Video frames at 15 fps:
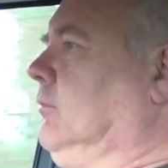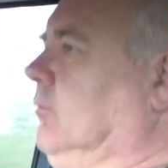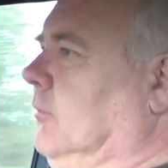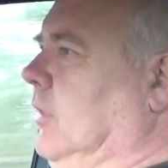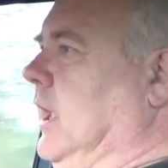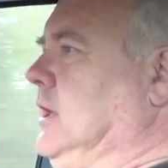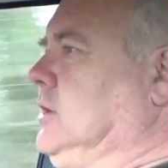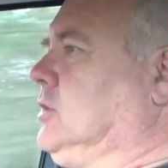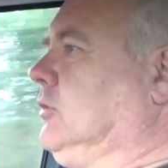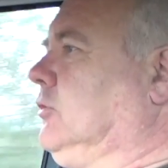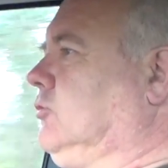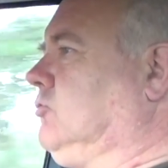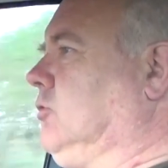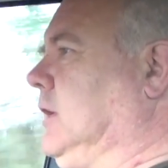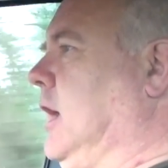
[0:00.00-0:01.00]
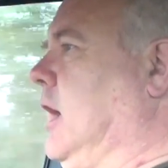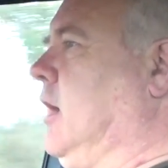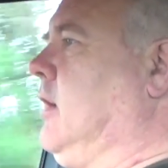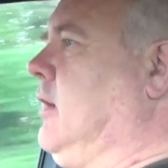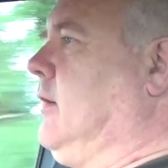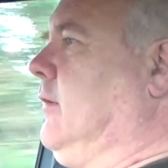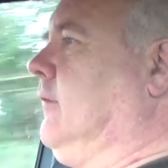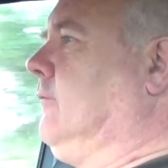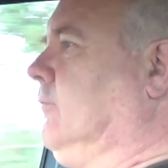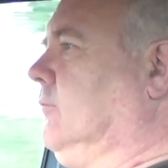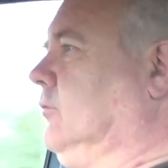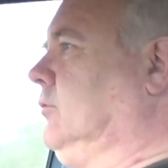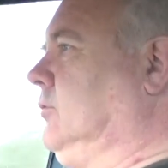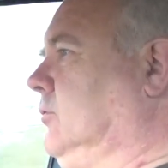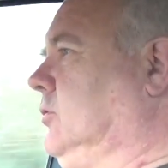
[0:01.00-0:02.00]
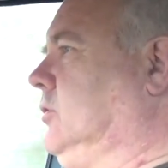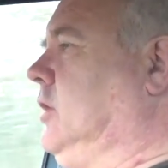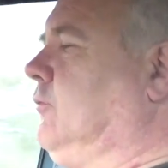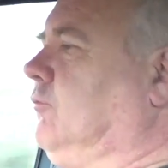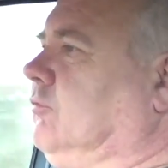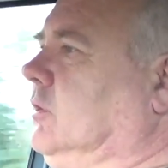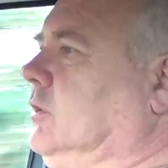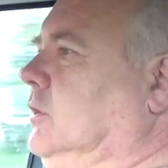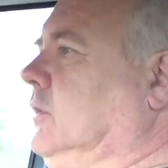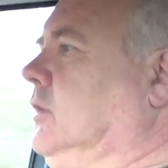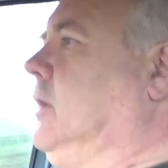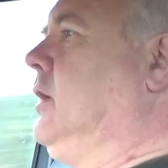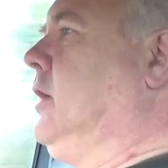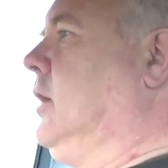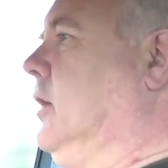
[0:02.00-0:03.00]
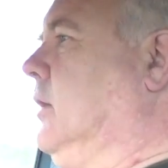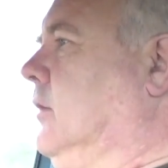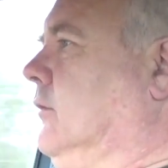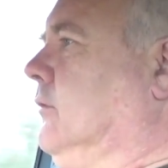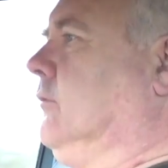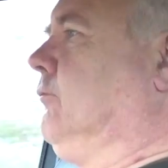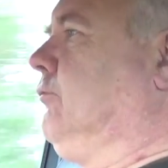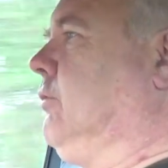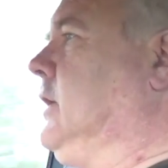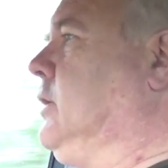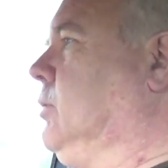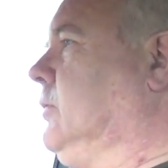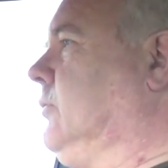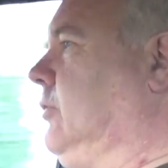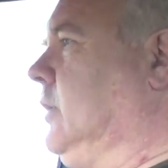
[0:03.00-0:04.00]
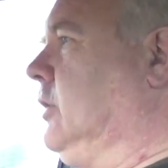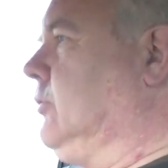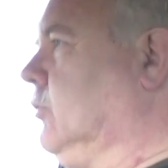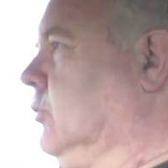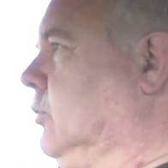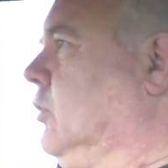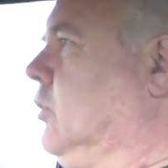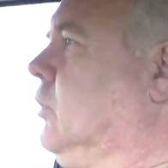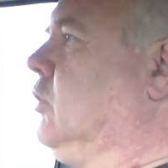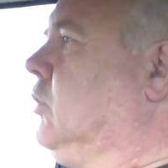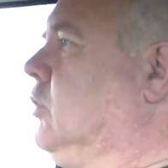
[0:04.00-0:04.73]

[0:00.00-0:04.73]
they just trigger different frequencies or